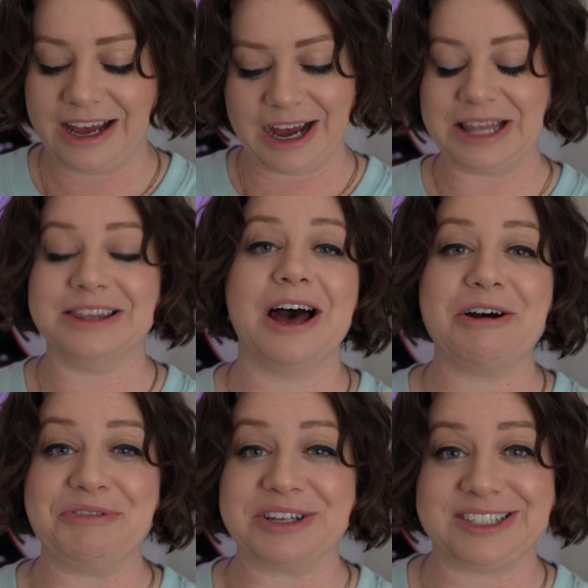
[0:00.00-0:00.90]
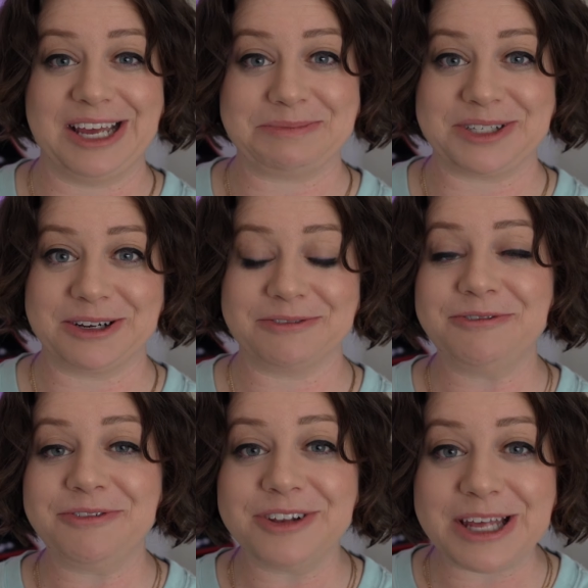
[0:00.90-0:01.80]
I love the Samsung
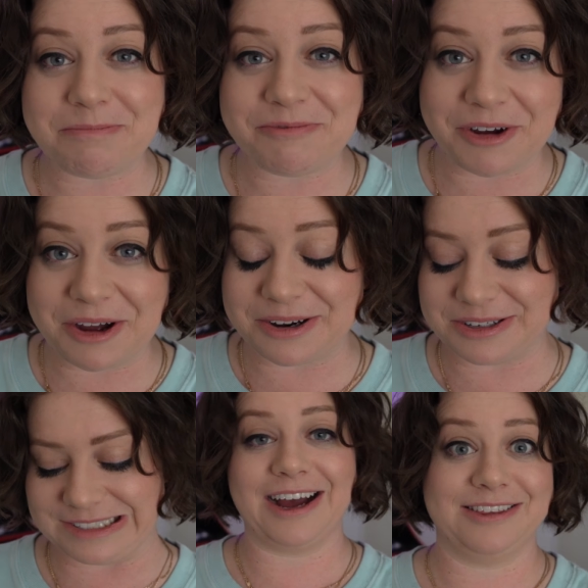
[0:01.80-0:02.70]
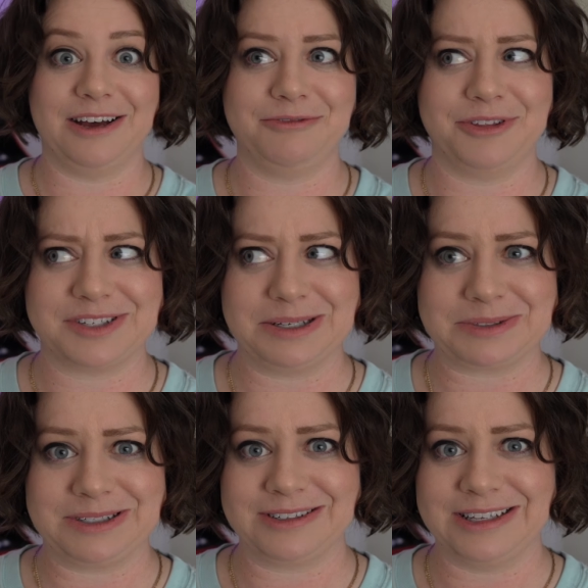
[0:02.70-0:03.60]
flip phones. I love the
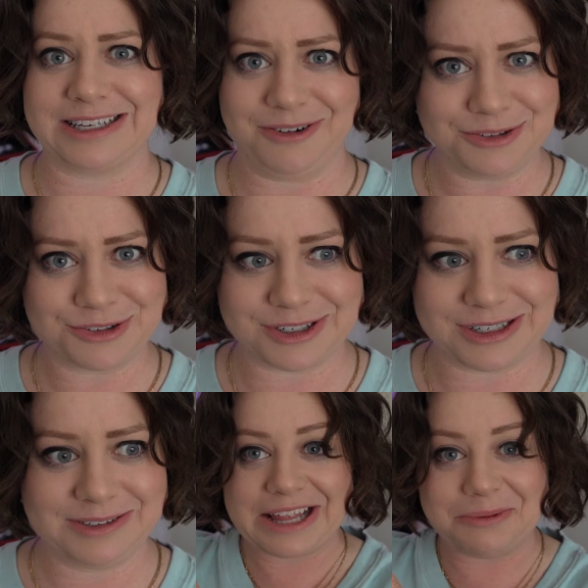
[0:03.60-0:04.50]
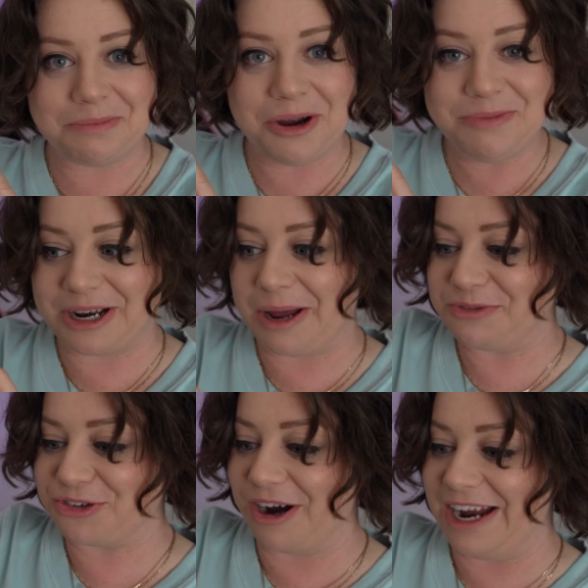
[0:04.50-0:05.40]
Samsung like Ultra. At the moment, I'm
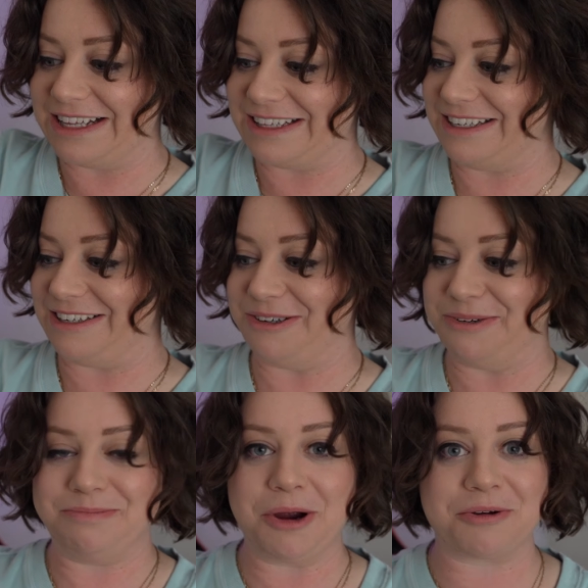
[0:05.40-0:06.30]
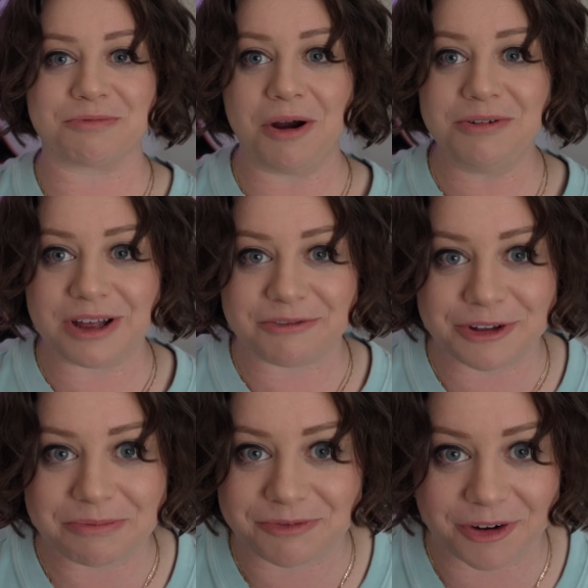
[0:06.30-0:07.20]
trying the new Motorola
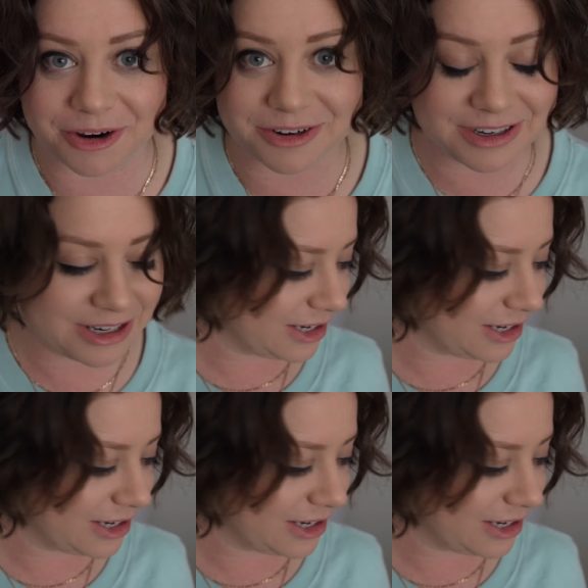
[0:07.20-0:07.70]
flip phone.